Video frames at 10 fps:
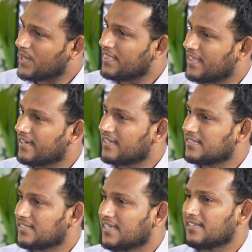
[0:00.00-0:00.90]
and there
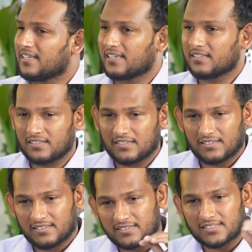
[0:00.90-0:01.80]
and say like
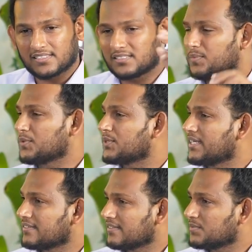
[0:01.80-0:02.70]
this customer would
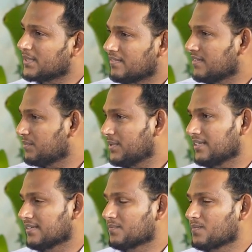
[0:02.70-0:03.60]
like this specific
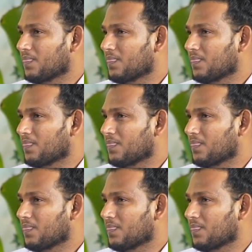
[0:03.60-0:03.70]
product.